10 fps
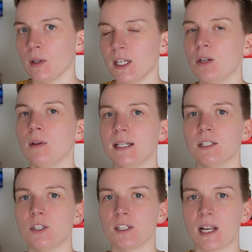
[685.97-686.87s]
like you like
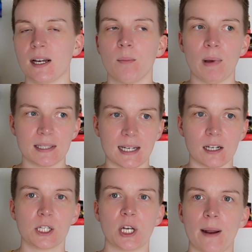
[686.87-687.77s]
to just kind of bust
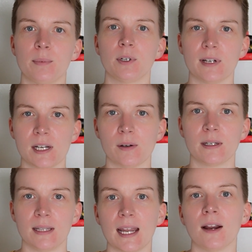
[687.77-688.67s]
out a chapter here
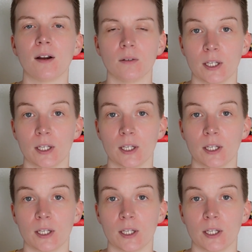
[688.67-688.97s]
and there,